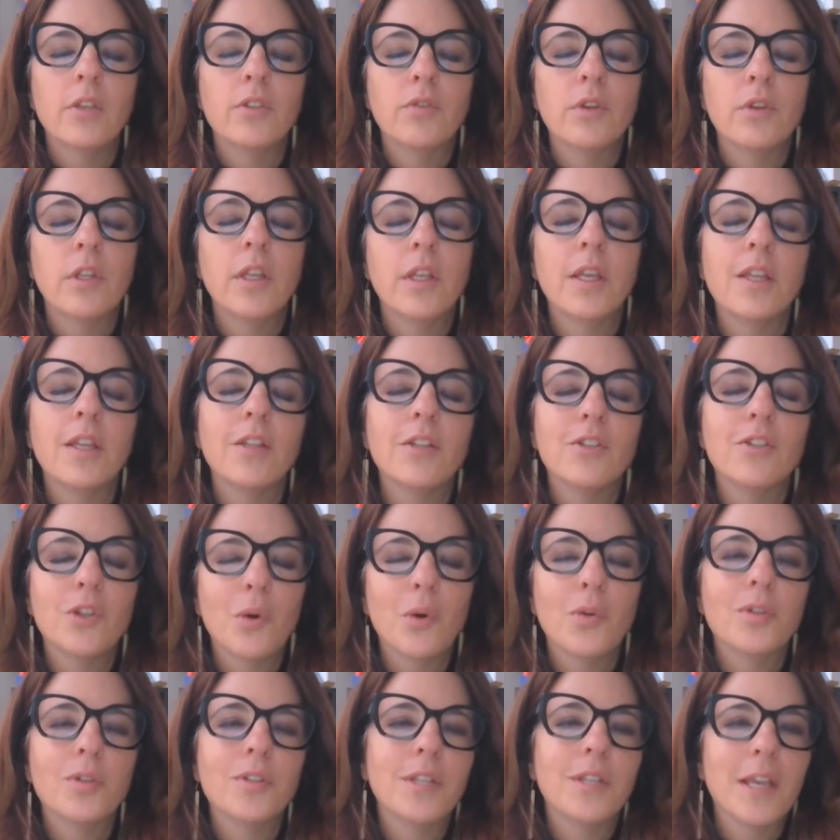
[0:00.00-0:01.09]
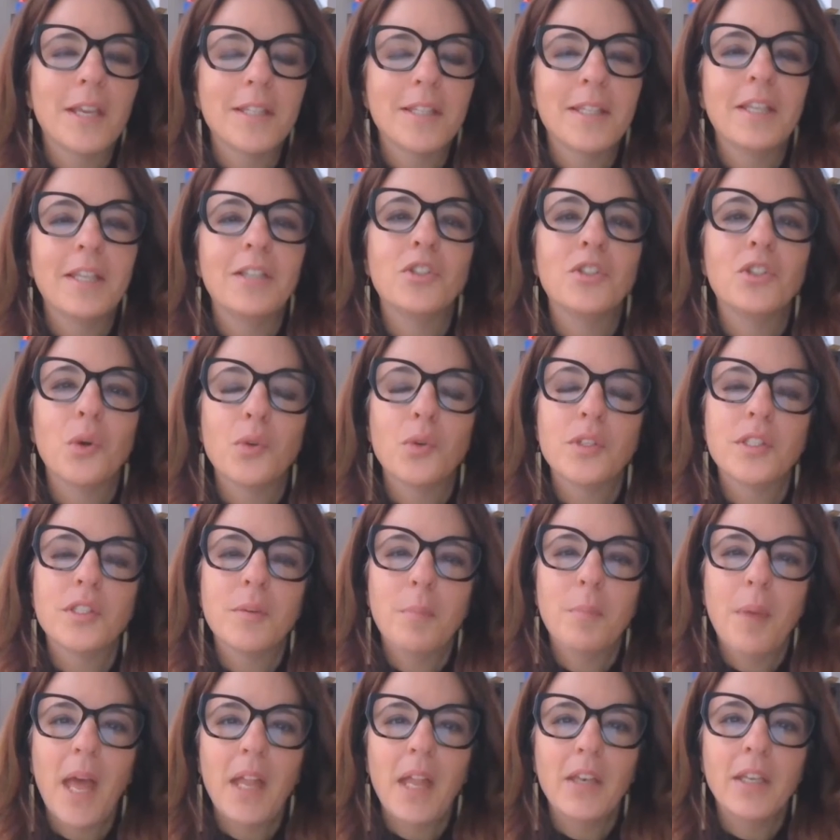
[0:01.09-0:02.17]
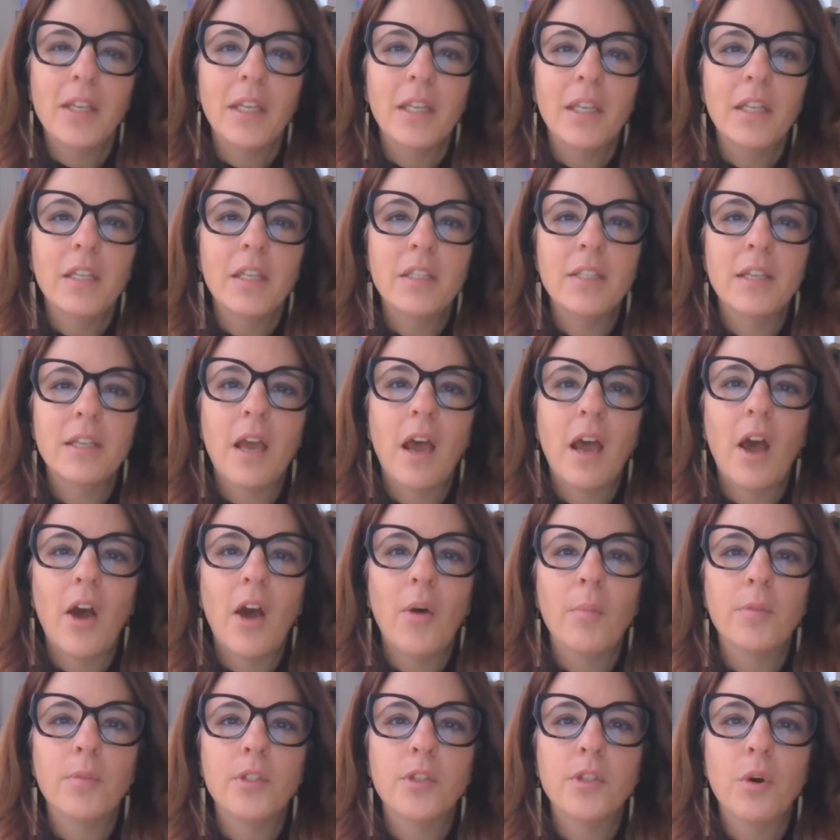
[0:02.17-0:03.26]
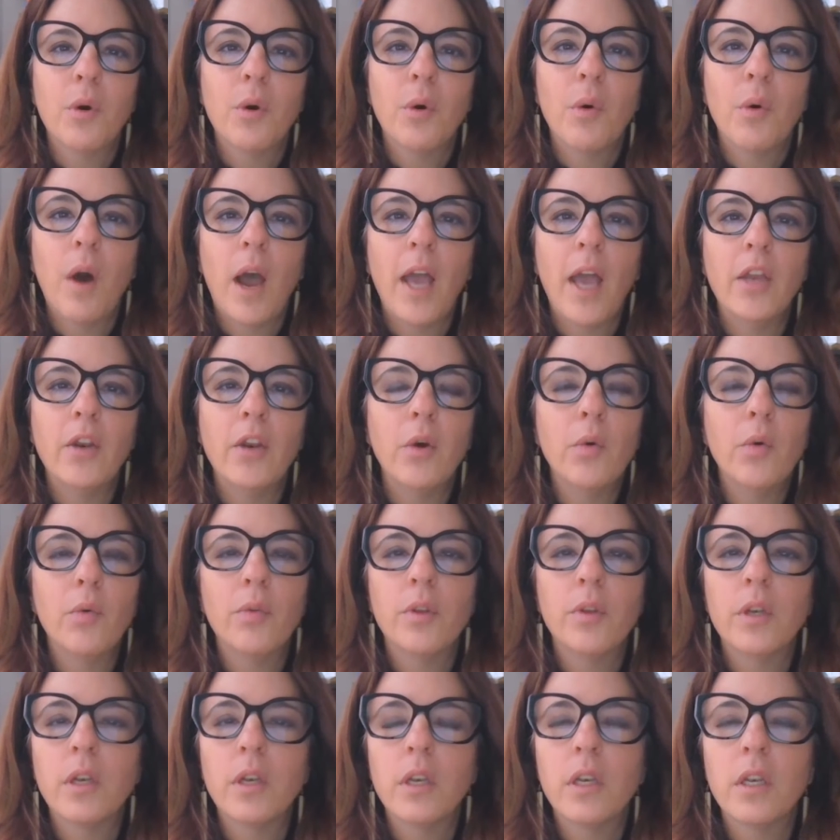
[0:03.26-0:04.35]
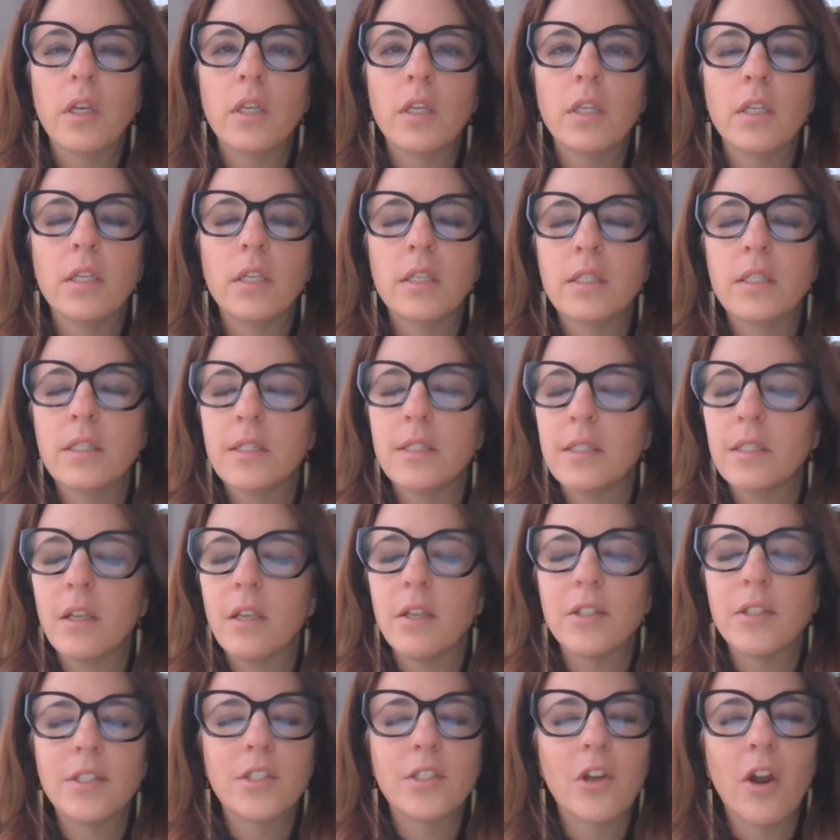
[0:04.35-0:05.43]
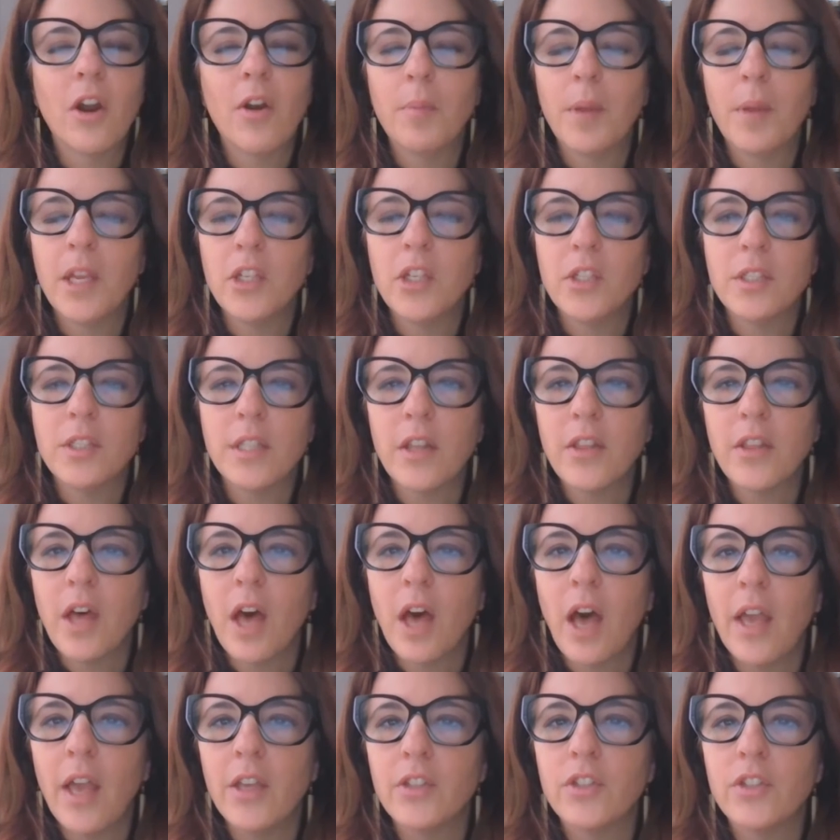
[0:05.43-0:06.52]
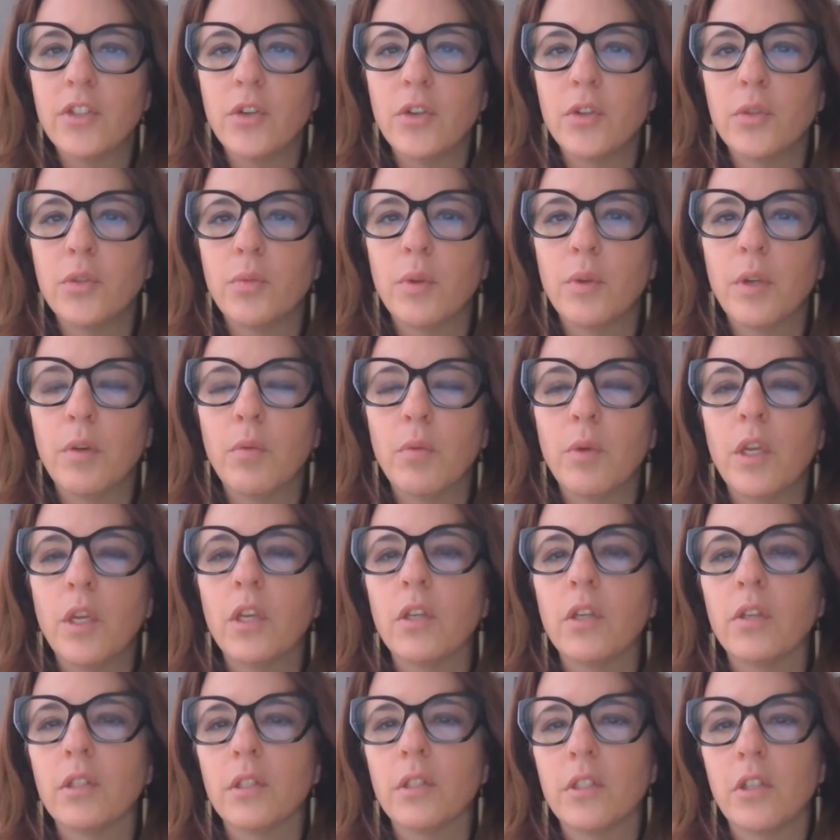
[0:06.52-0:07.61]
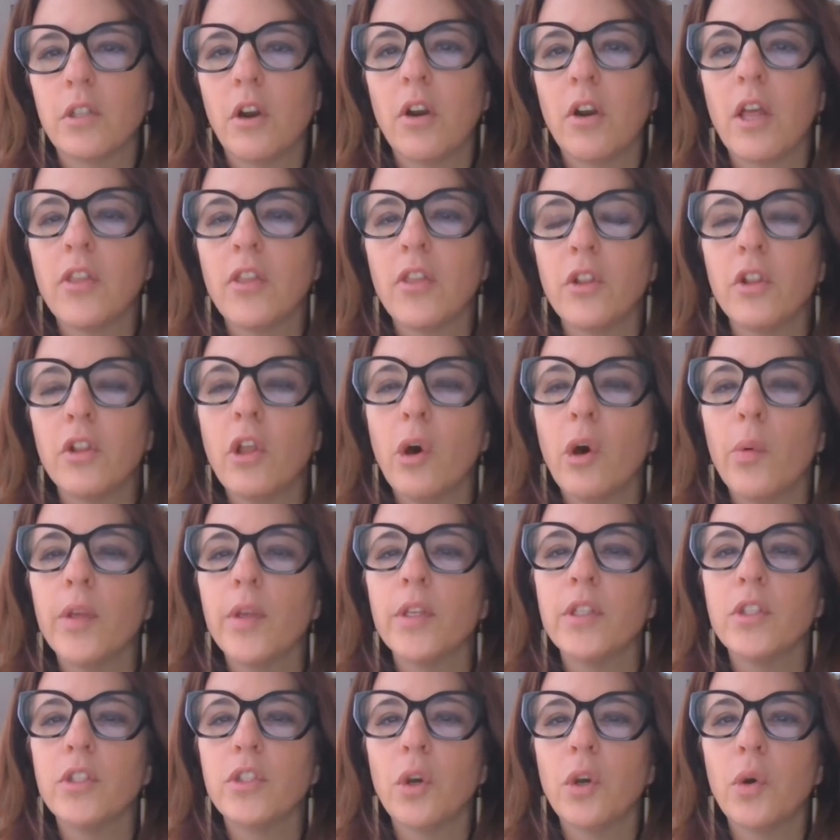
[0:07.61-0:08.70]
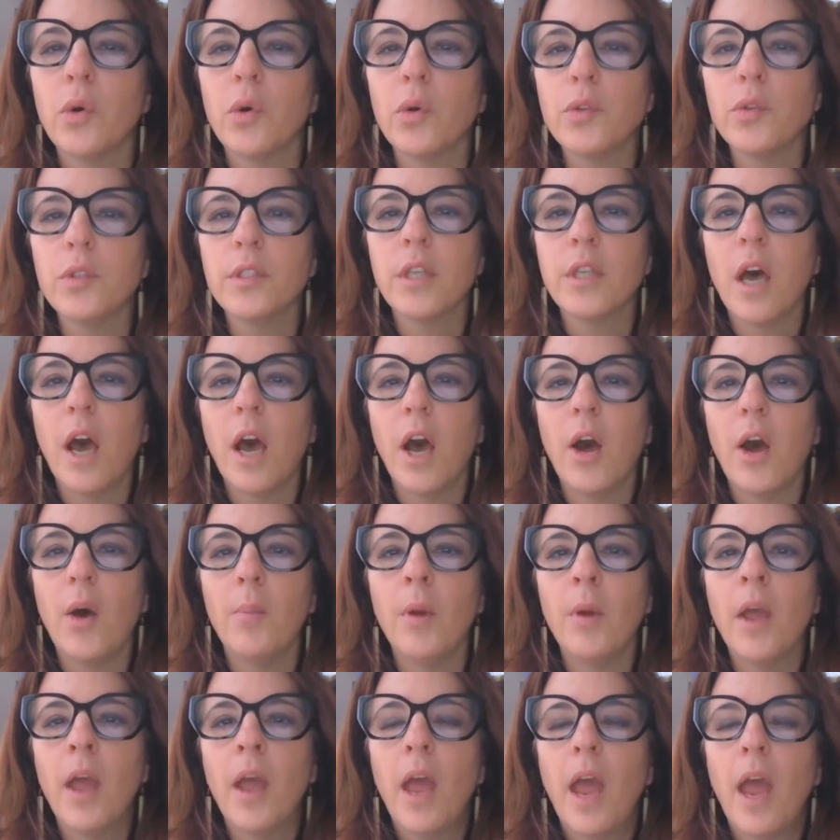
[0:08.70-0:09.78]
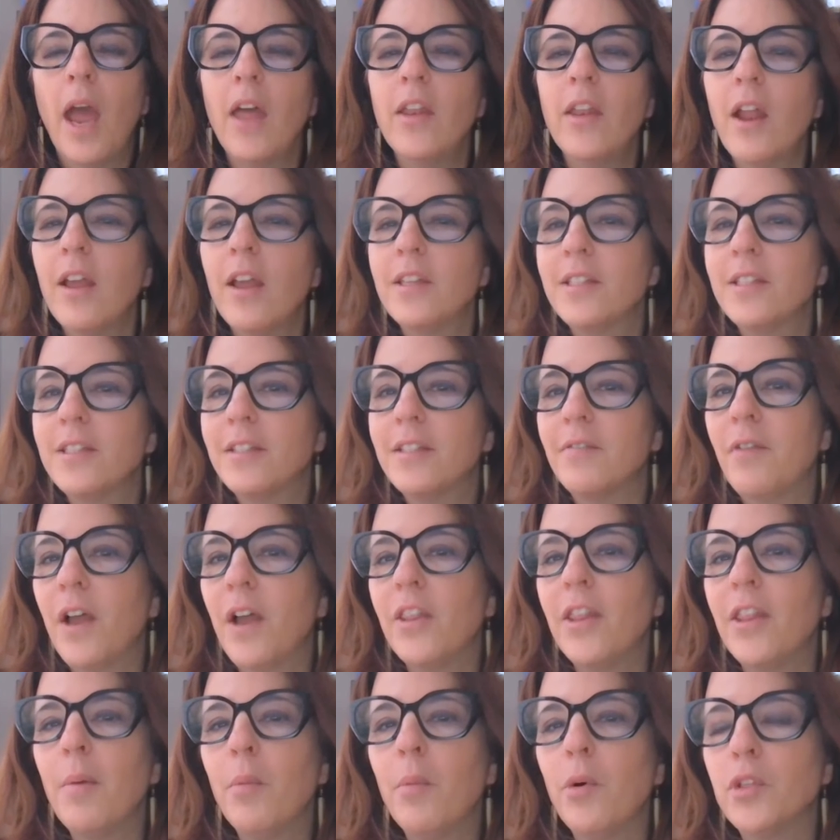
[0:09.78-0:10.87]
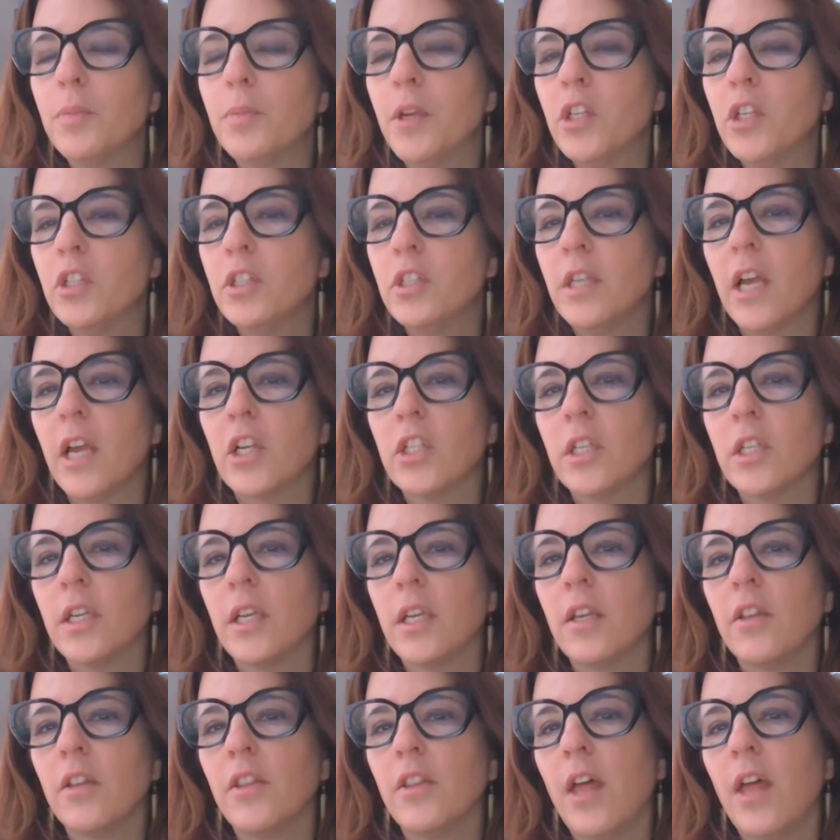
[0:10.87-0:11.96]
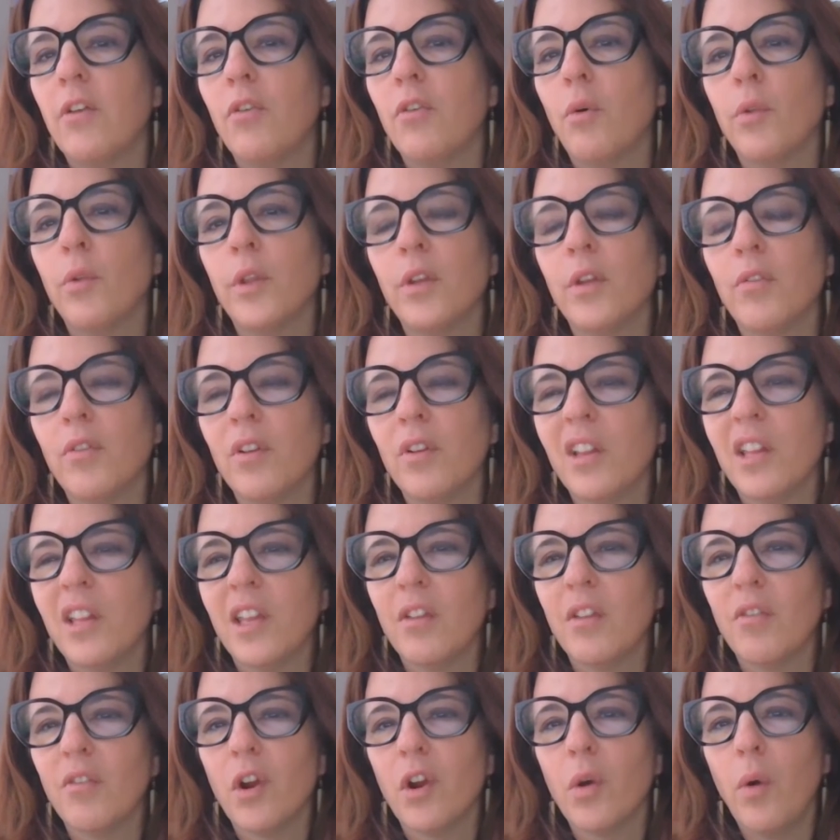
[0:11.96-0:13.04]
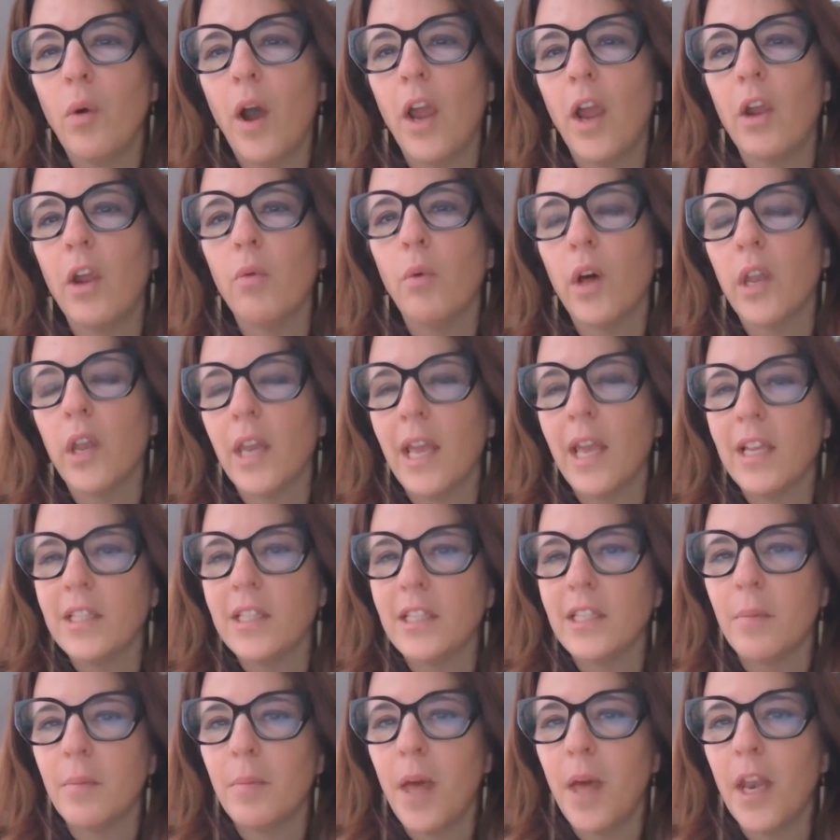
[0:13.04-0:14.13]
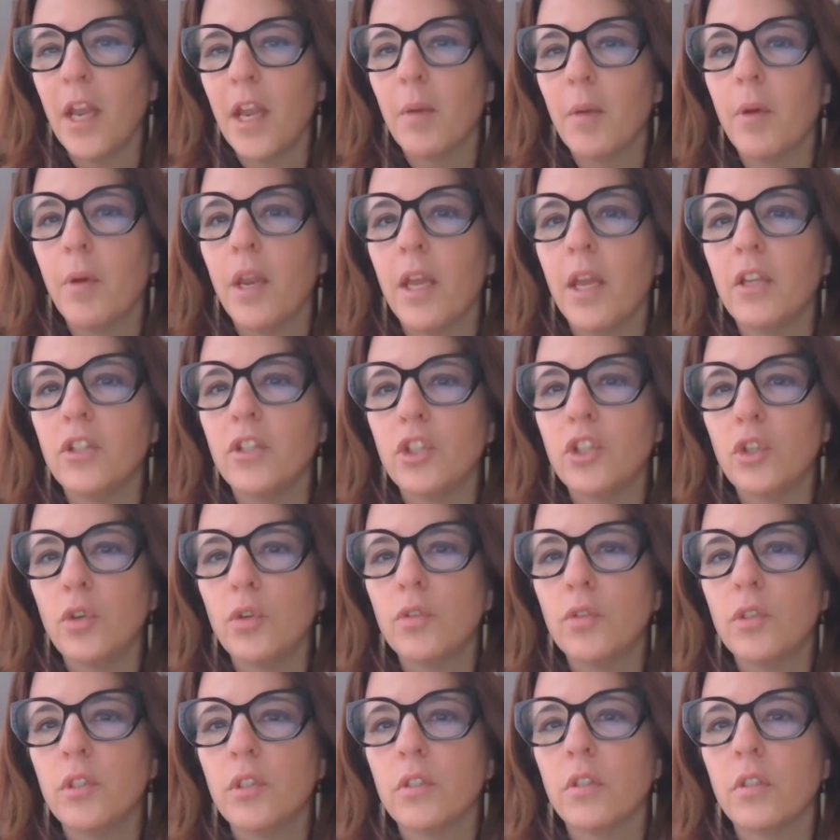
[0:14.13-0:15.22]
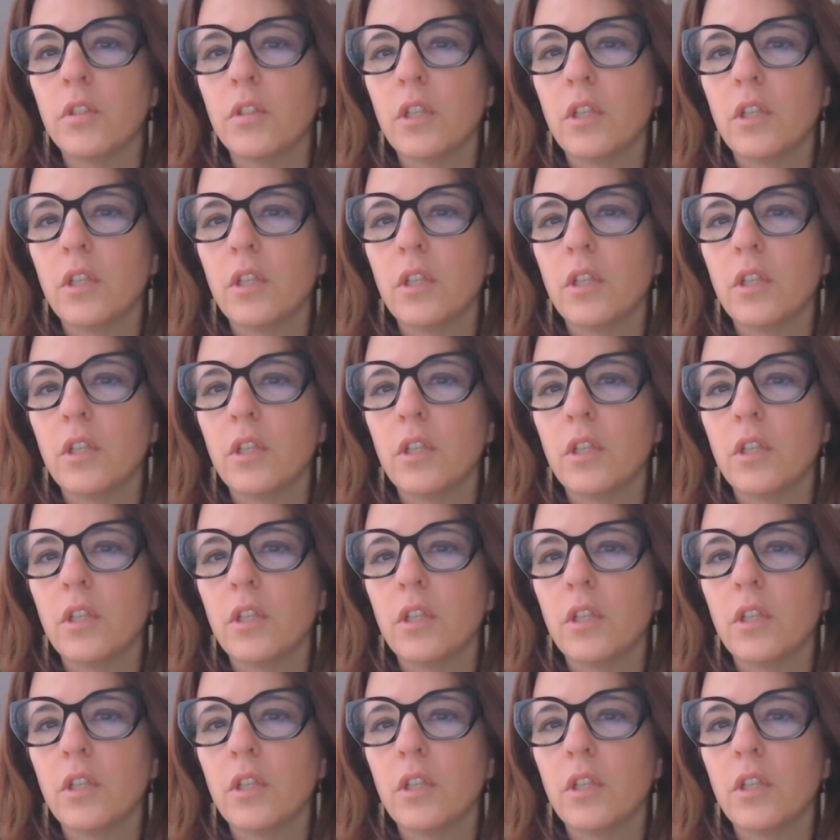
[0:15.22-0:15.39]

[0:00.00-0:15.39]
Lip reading: is really dose, like I said, dose dependent. So I don't start patients at the highest dose. We start at the lowest dose. And I find that most patients actually then only really require one antiemetic, but I do